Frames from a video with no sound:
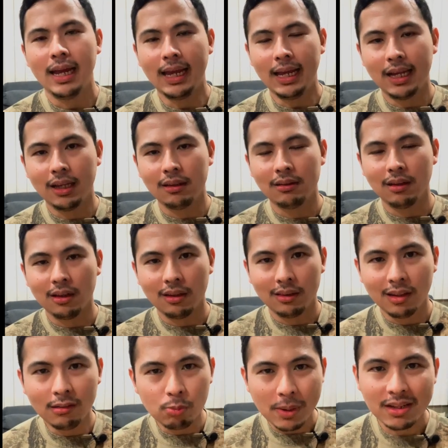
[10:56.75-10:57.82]
And
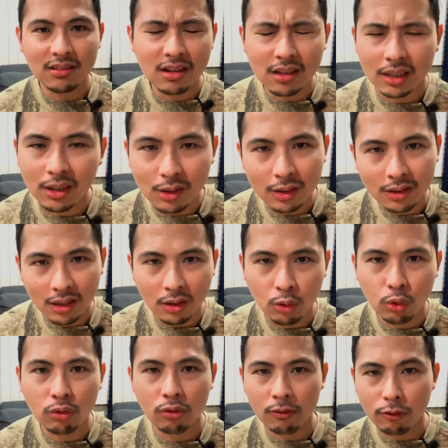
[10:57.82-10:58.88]
this basically
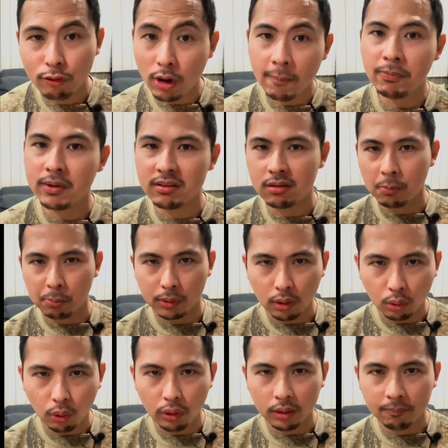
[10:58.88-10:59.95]
continues from the
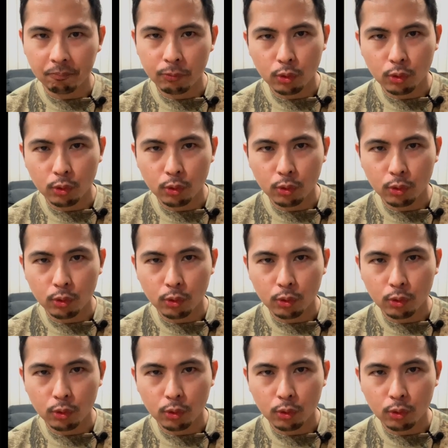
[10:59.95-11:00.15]
cipriol oil.